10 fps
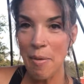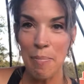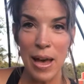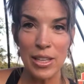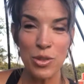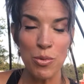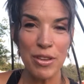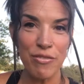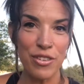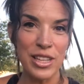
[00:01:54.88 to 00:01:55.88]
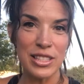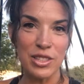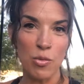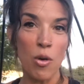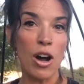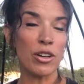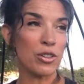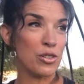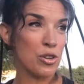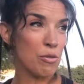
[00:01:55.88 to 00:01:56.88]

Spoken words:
my sweet friends, the Walkers,